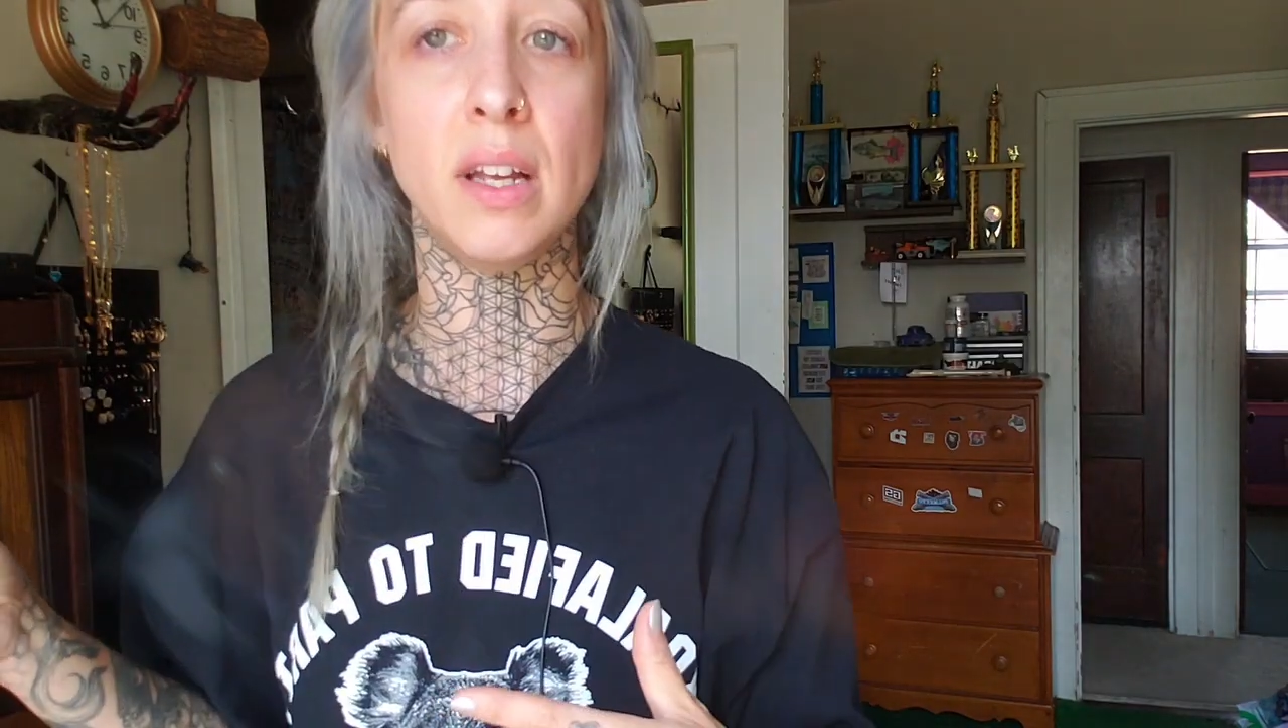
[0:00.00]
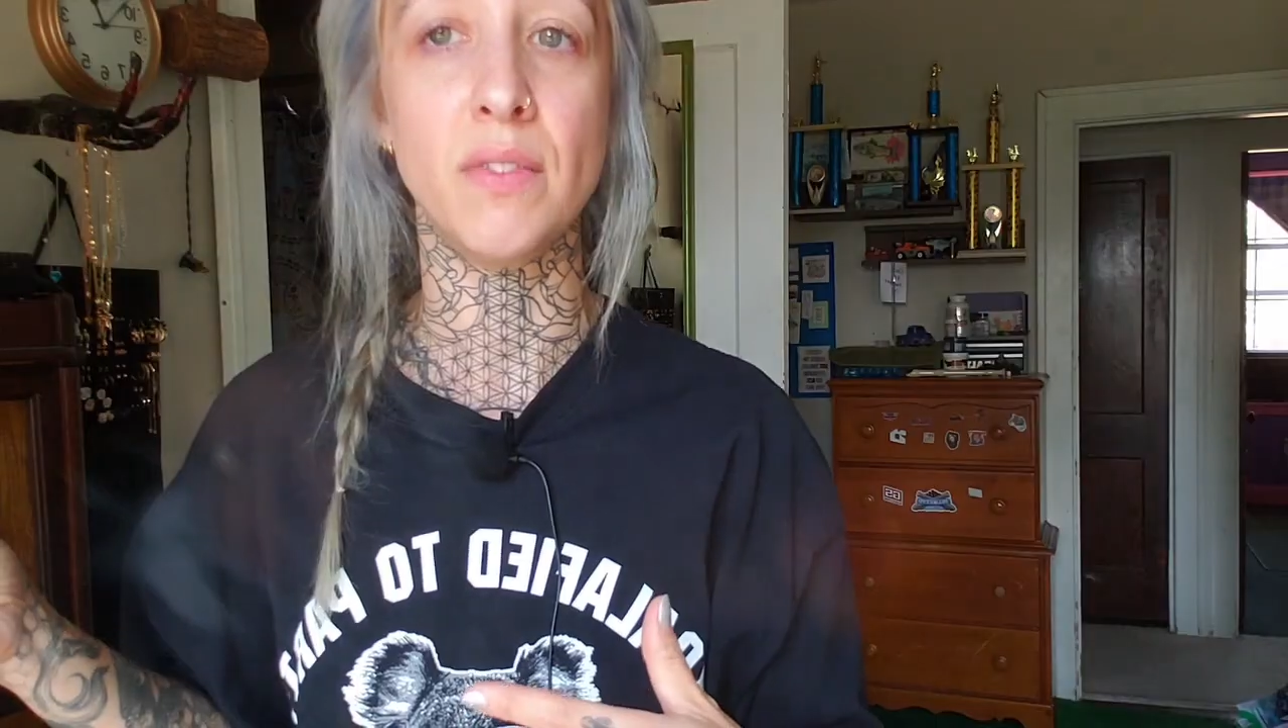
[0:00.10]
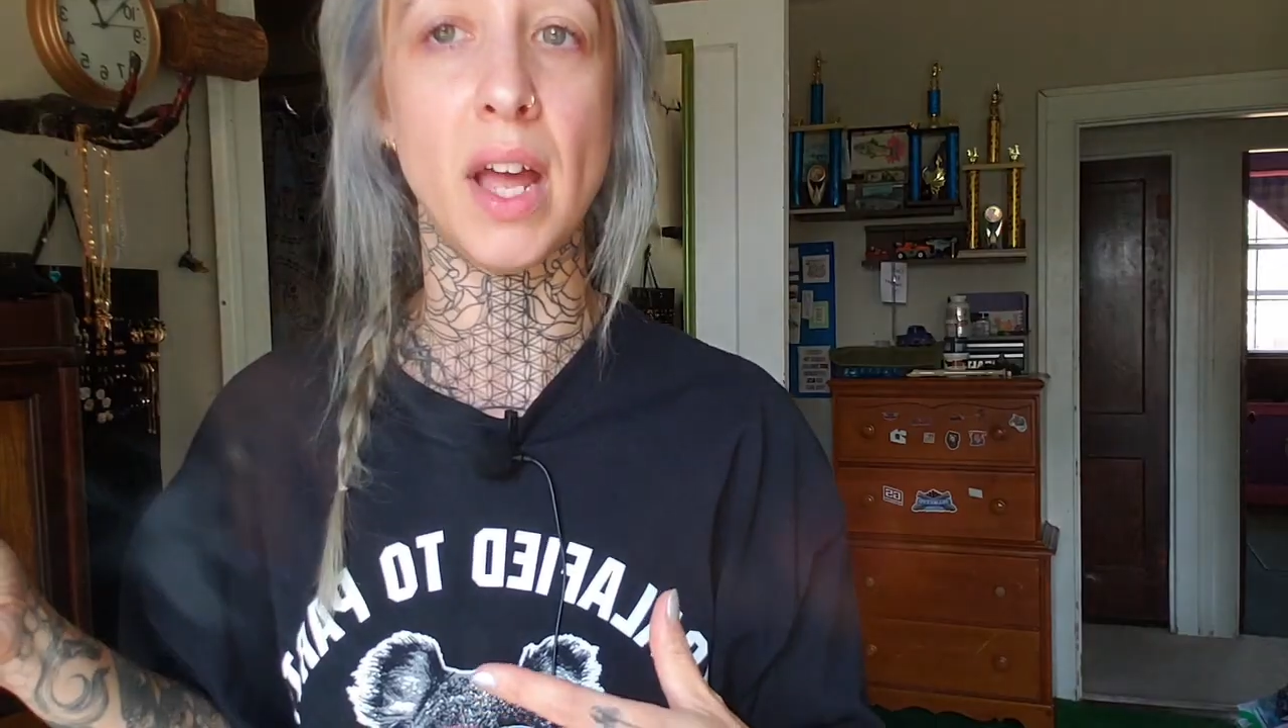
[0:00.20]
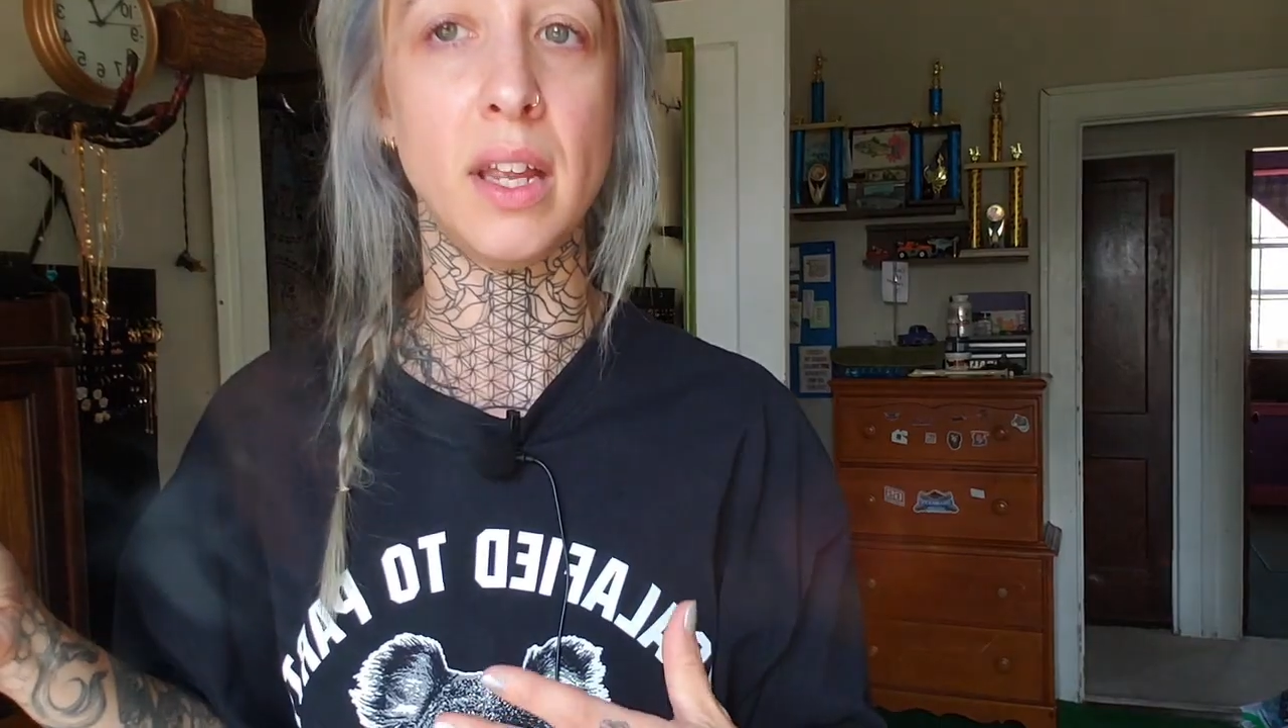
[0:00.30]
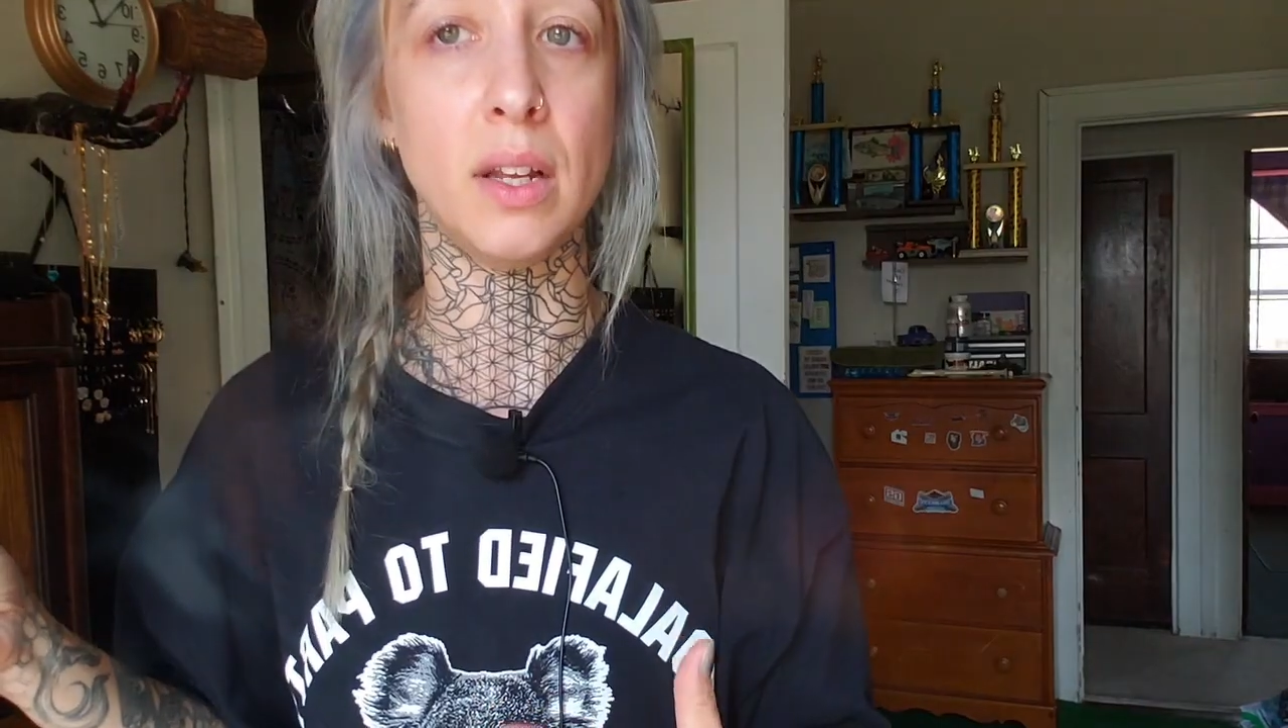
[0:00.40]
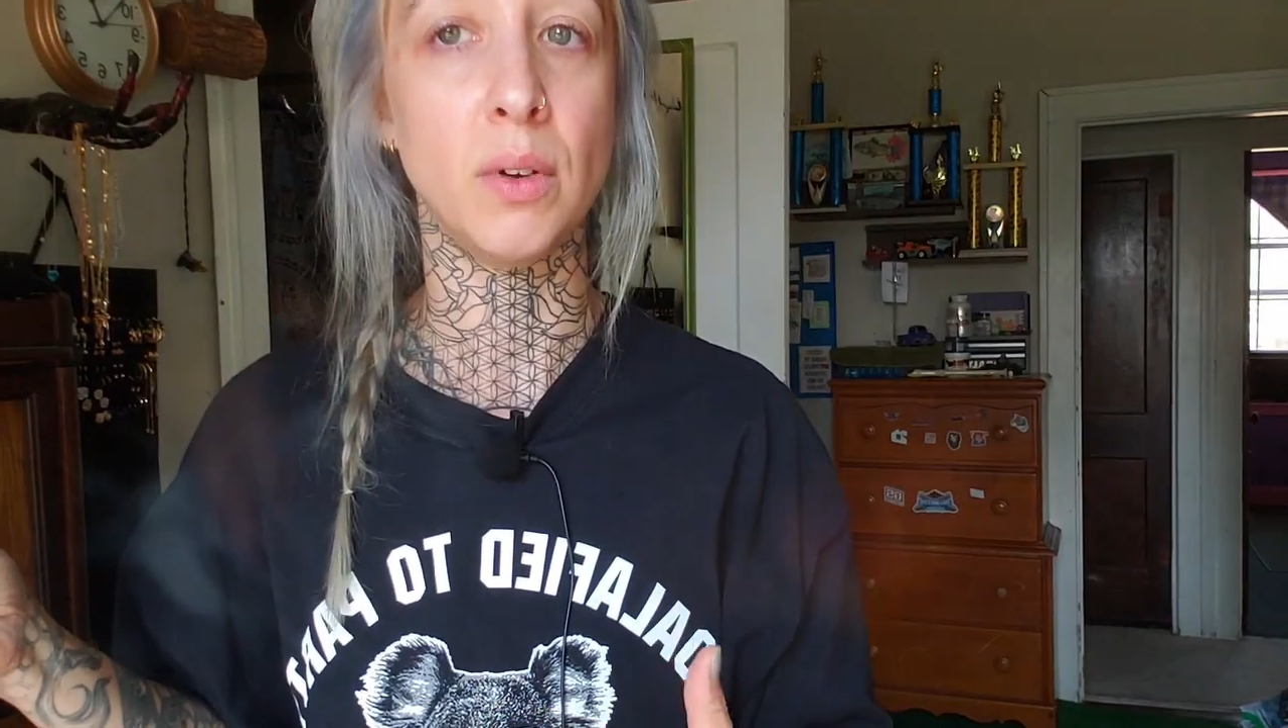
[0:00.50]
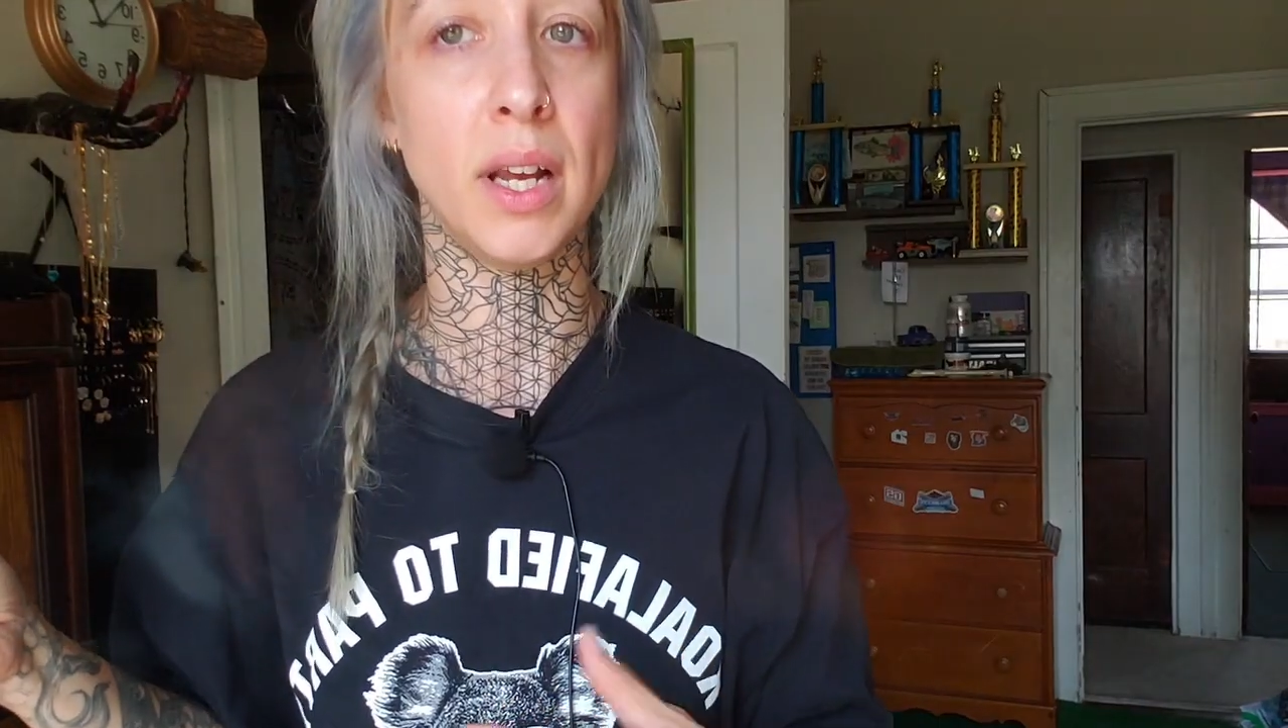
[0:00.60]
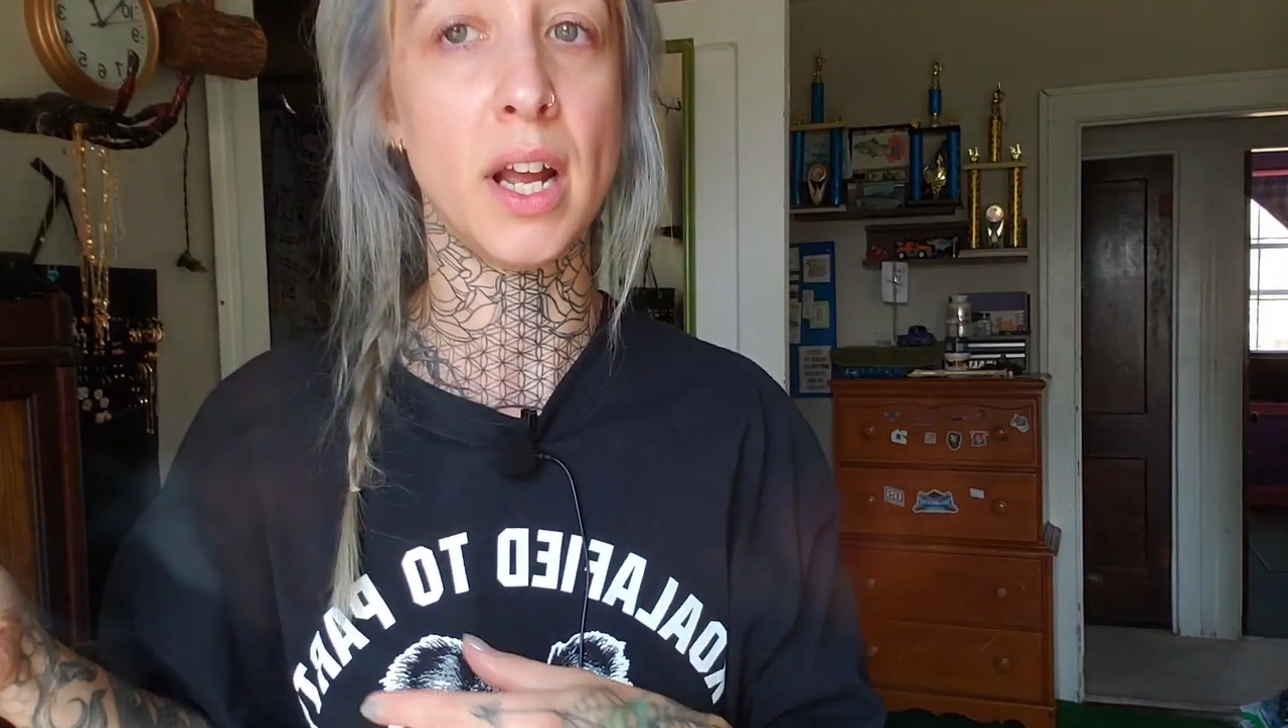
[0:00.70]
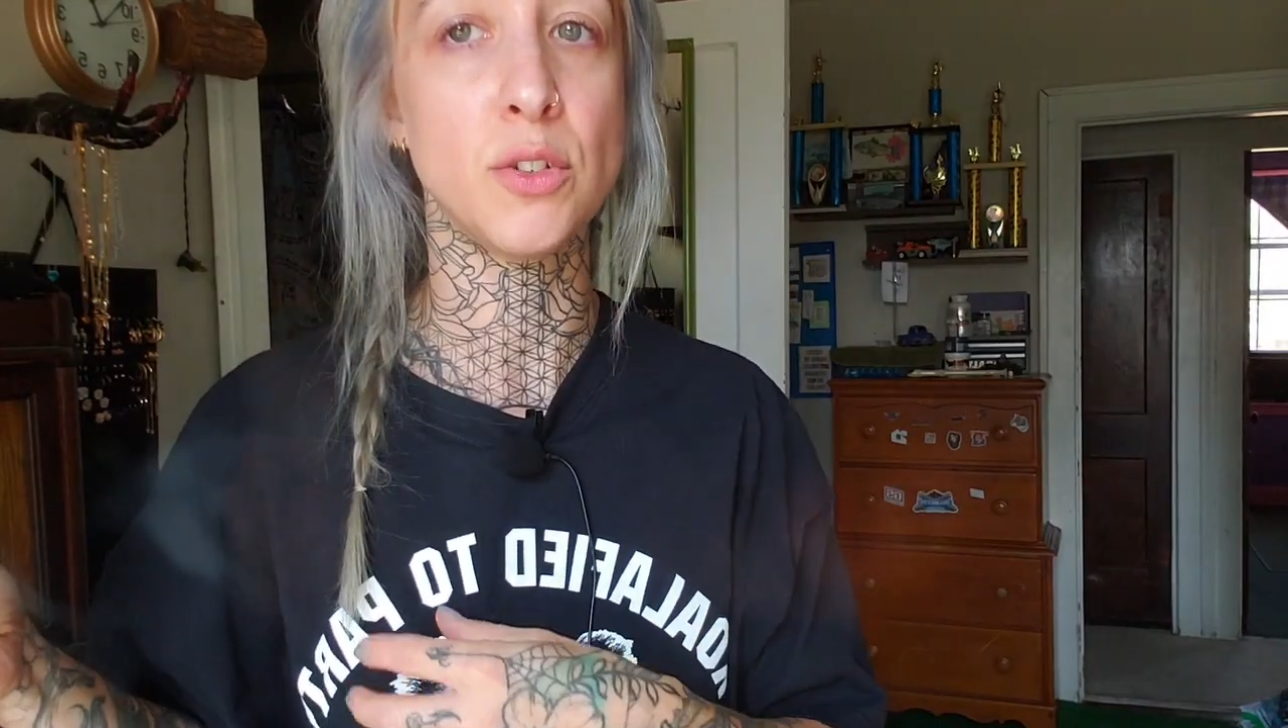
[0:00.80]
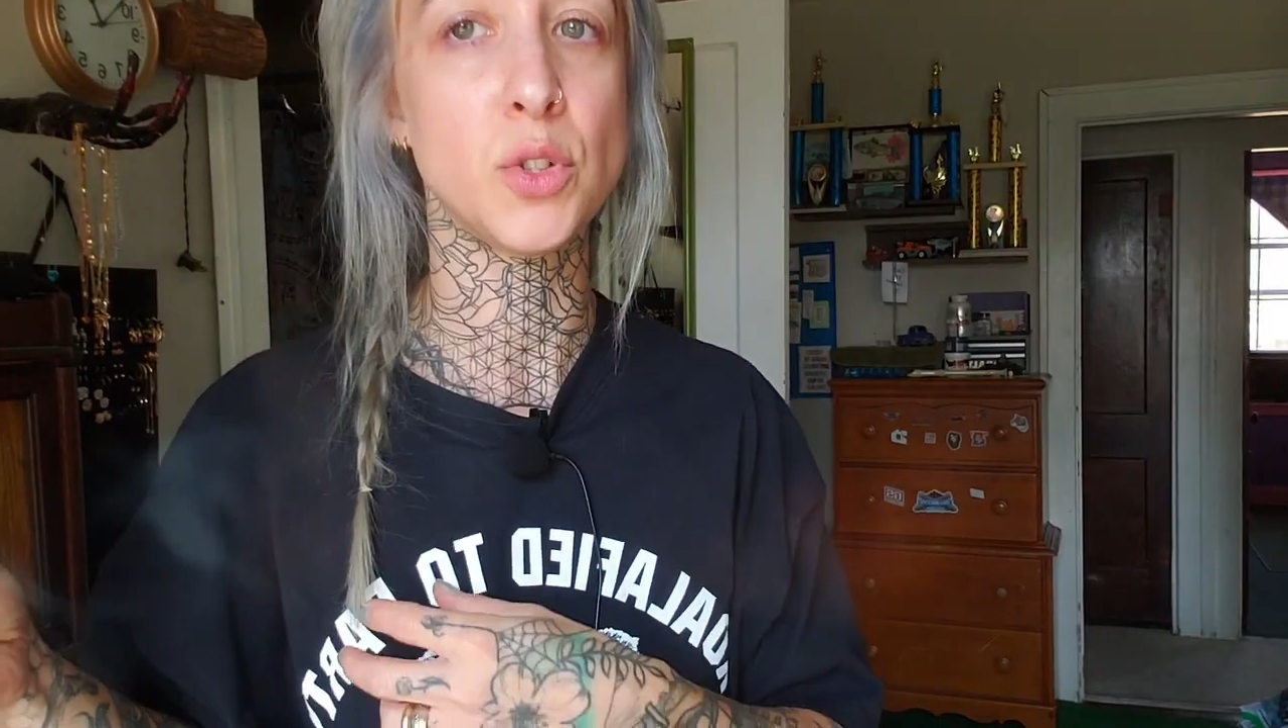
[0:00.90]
of that in right now.